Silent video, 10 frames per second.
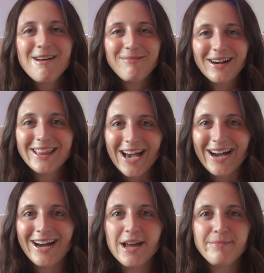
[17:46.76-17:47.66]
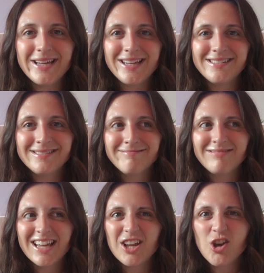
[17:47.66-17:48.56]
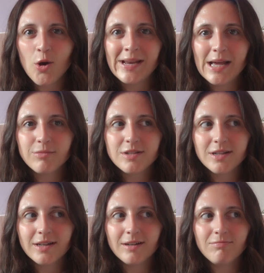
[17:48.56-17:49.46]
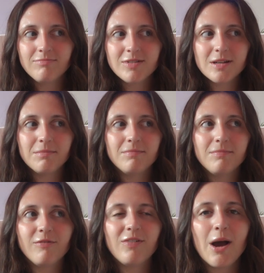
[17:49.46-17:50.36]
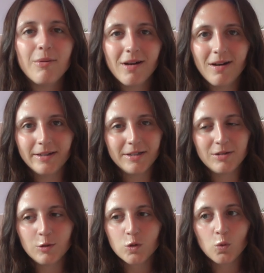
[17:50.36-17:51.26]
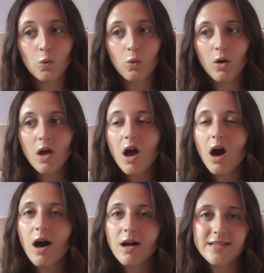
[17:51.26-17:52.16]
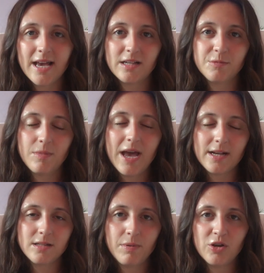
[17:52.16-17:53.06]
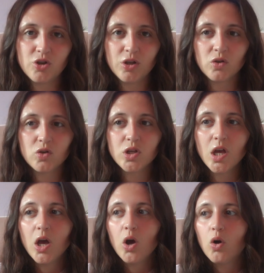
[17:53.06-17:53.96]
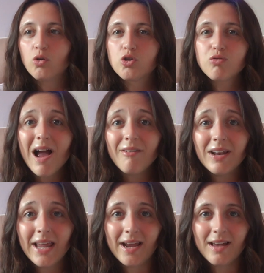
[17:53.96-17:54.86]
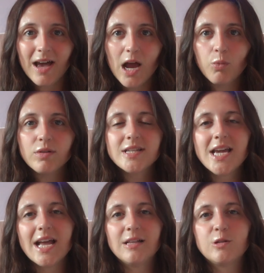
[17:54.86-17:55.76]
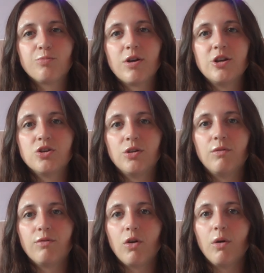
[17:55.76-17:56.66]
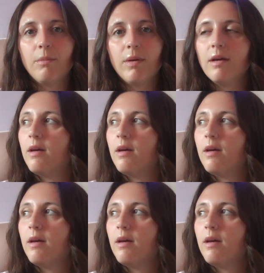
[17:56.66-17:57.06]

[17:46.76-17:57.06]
By that I mean like going out to some flower gardens or art exhibitions, traveling. I want to get inspiration from